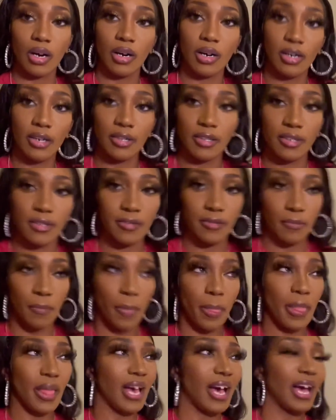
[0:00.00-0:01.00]

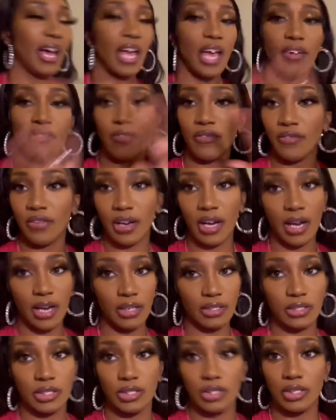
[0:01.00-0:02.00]
I haven't
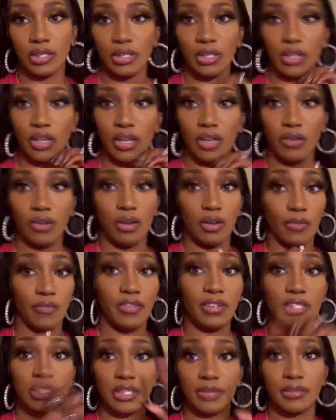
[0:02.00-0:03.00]
forgot to
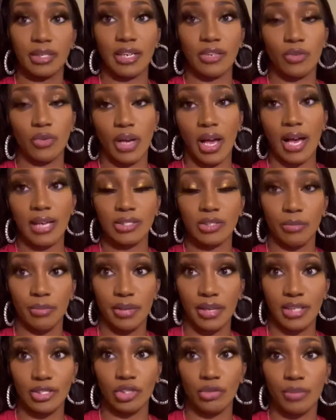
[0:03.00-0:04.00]
finish updating you guys on
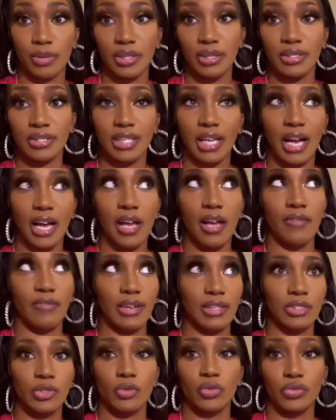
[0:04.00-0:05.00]
Pediatric Plus. I have
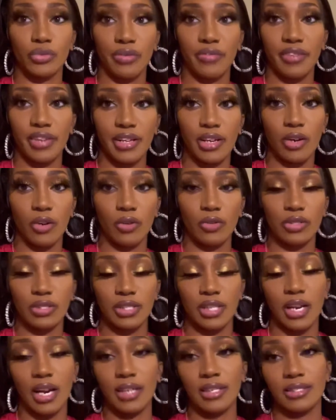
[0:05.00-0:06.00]
like 2 or 3 videos
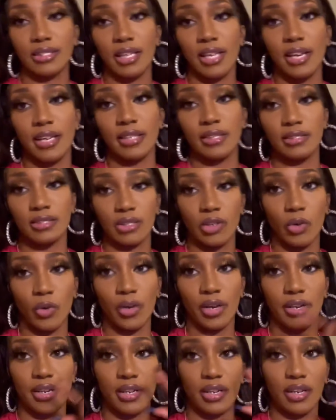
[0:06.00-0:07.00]
that I need to edit to go
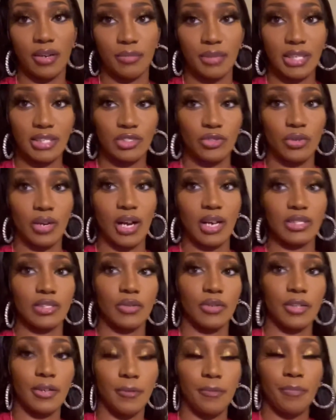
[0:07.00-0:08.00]
ahead and update you guys
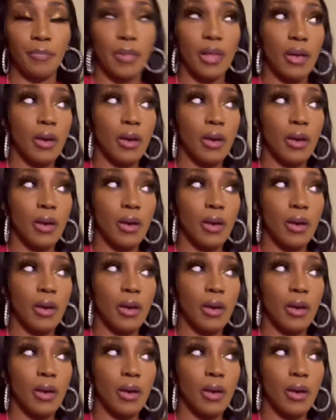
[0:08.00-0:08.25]
on that.